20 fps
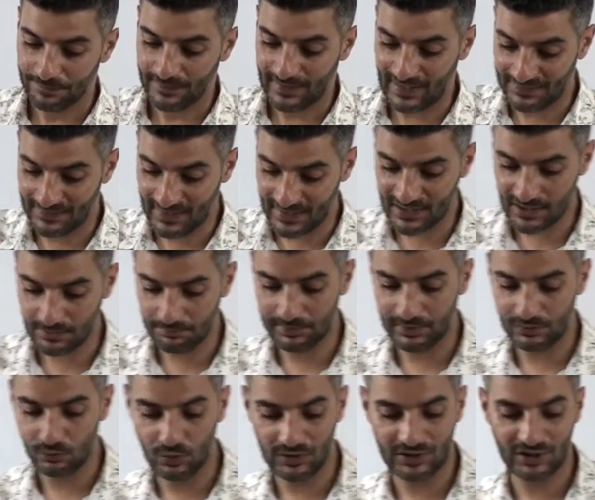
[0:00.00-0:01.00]
the
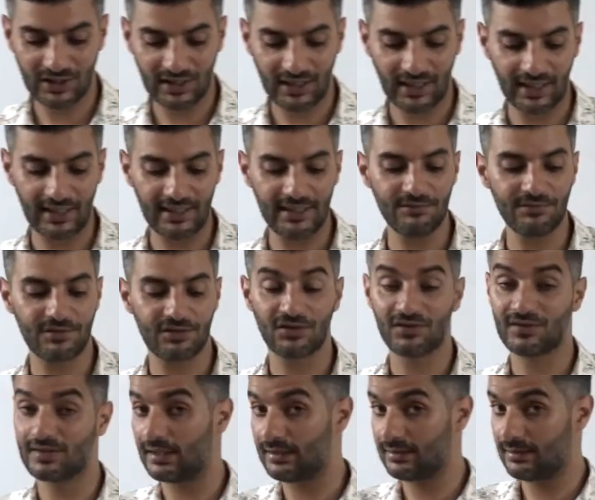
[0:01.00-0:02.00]
discipline which claims to
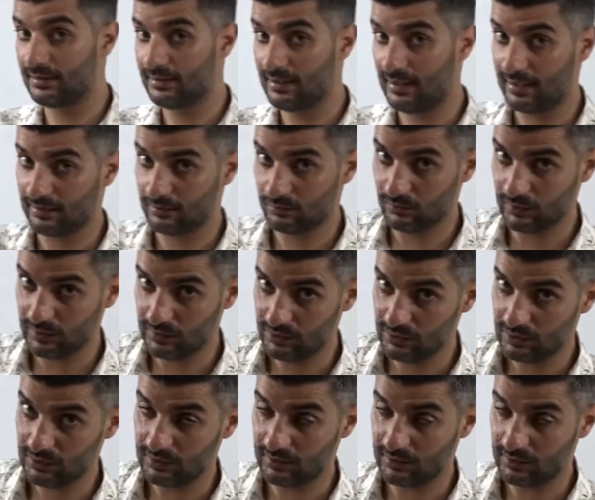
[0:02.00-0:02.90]
study language,